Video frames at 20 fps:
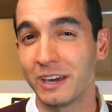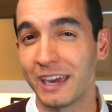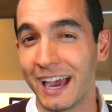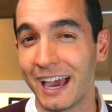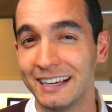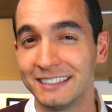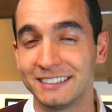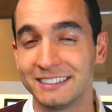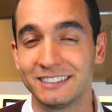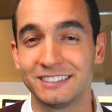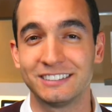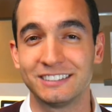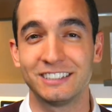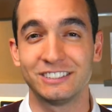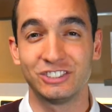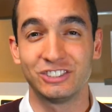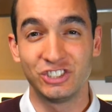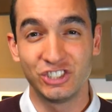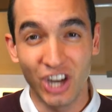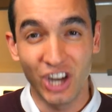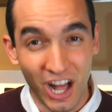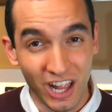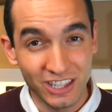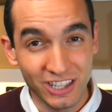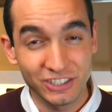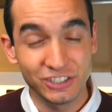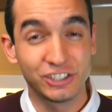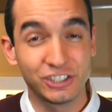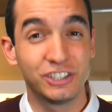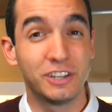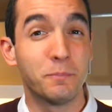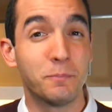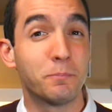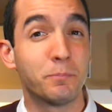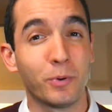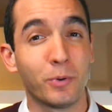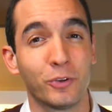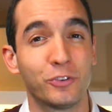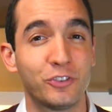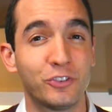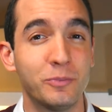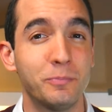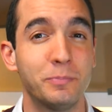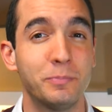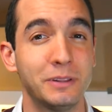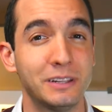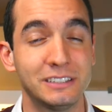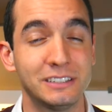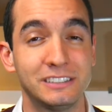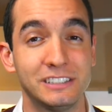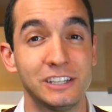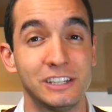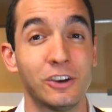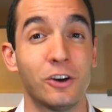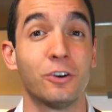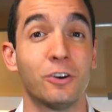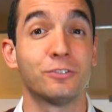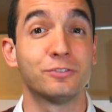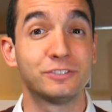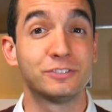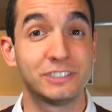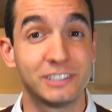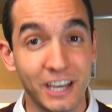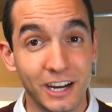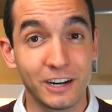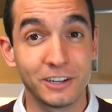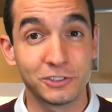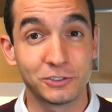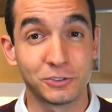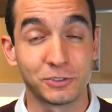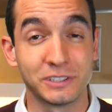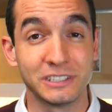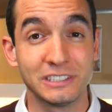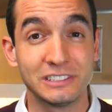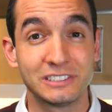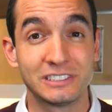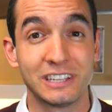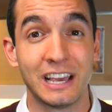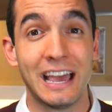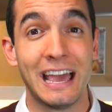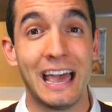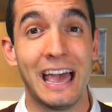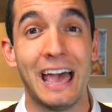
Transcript: cases that challenge the possibility of territories